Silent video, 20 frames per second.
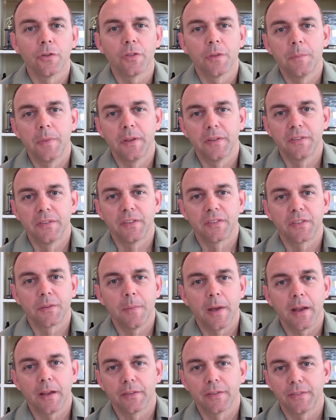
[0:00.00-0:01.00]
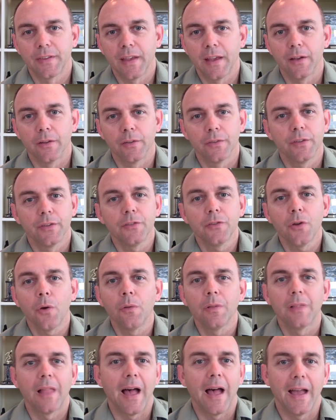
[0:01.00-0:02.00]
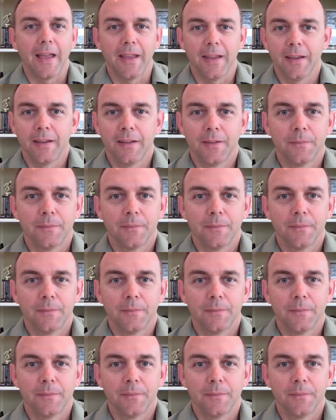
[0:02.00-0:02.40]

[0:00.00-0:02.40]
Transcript: in the business to make a sale, so don't lie.